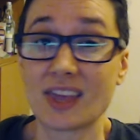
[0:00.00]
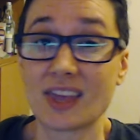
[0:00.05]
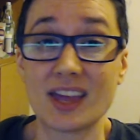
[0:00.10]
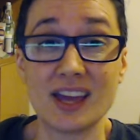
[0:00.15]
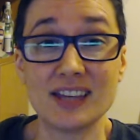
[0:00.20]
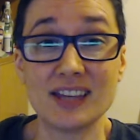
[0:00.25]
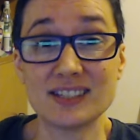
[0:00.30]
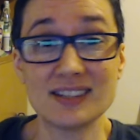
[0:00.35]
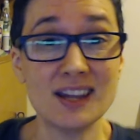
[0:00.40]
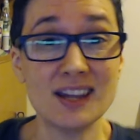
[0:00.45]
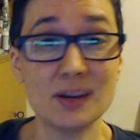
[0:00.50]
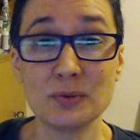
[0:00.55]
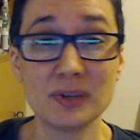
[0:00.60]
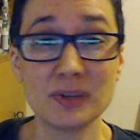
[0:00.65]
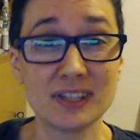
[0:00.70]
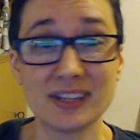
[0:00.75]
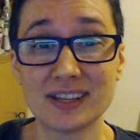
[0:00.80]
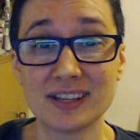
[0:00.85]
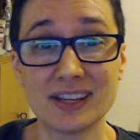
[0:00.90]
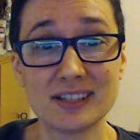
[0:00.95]
It's not
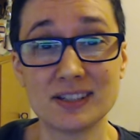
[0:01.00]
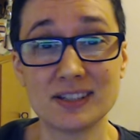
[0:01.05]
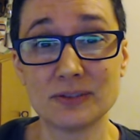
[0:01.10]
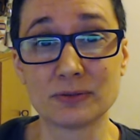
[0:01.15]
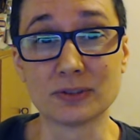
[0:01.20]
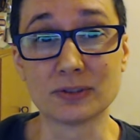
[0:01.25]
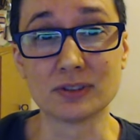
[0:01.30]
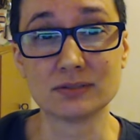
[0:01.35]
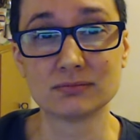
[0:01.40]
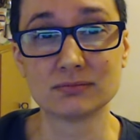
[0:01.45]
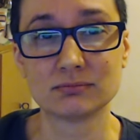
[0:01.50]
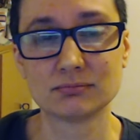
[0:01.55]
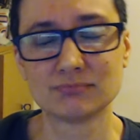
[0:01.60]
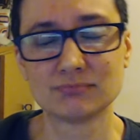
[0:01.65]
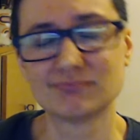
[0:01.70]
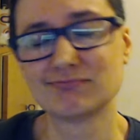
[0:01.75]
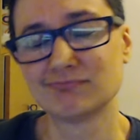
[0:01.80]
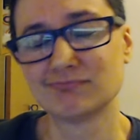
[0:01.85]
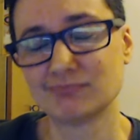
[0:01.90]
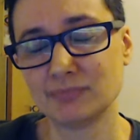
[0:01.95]
really that different.
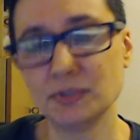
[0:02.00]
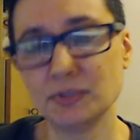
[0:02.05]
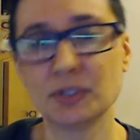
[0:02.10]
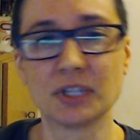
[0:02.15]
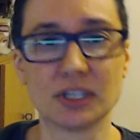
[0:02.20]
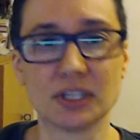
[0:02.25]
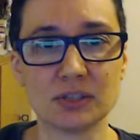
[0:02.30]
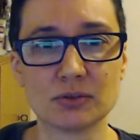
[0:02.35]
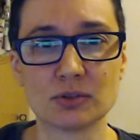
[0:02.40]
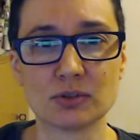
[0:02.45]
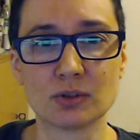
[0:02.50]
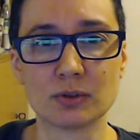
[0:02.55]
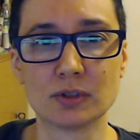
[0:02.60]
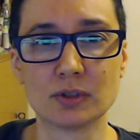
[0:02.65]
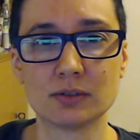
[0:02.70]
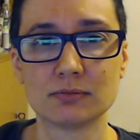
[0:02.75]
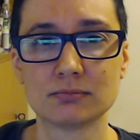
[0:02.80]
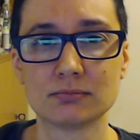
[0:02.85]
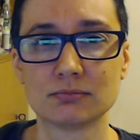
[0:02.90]
You'll get used to it.